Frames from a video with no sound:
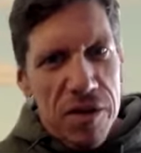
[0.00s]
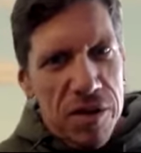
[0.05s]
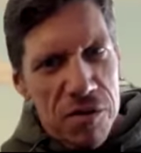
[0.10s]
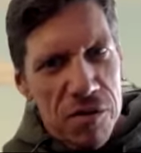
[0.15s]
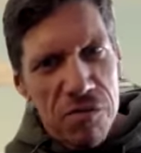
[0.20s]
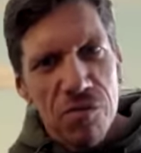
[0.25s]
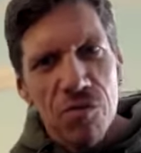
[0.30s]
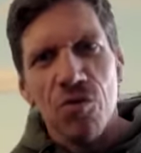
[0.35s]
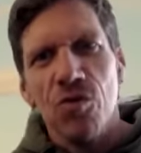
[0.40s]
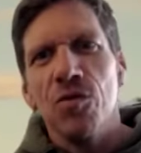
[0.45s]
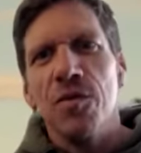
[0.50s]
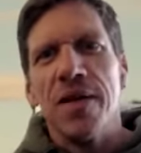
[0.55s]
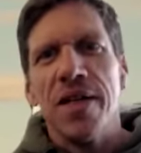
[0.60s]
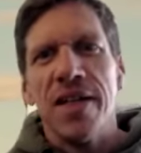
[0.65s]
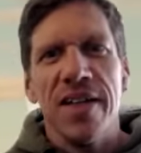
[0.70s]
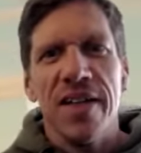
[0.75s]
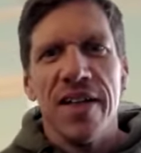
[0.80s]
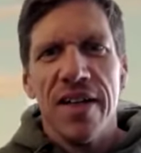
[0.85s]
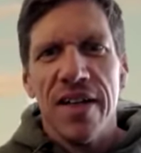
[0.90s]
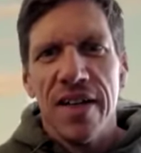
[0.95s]

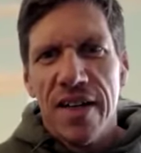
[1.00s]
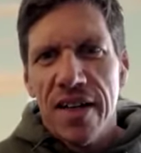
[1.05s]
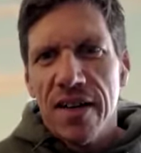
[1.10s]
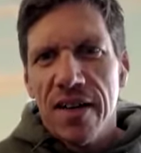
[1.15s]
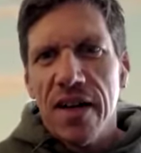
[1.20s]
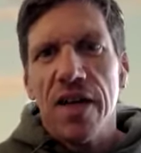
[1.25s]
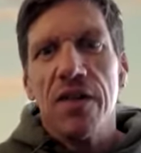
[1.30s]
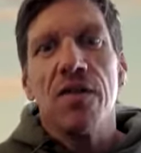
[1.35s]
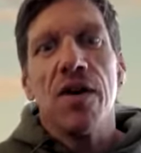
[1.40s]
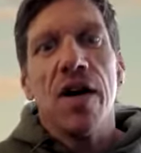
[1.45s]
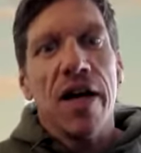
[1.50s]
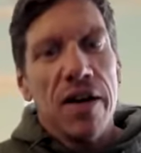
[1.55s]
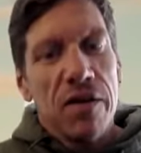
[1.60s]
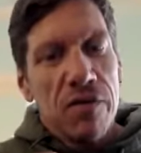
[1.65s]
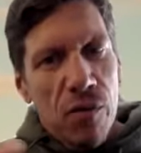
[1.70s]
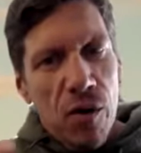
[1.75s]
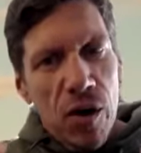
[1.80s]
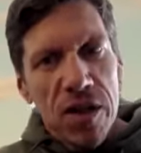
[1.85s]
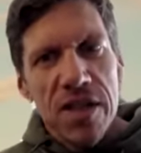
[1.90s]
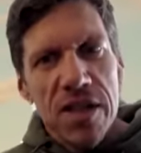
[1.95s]
rumen and at
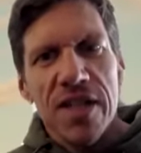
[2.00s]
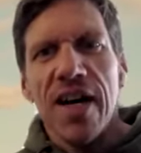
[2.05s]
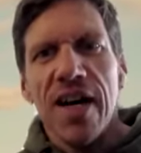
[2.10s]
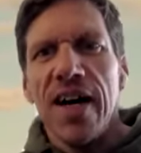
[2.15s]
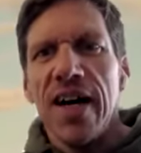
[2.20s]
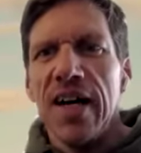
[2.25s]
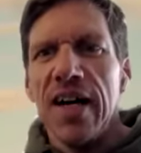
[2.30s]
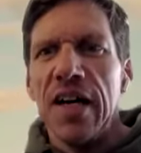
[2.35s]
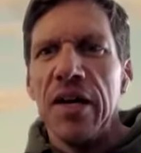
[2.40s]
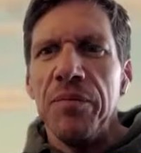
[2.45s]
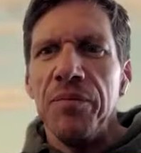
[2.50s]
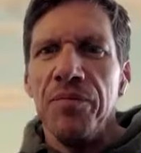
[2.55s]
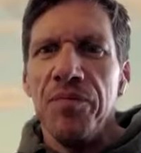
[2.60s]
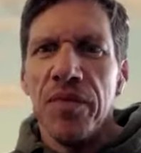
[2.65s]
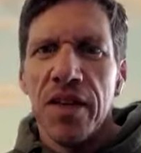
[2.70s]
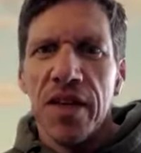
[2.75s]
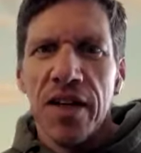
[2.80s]
what time,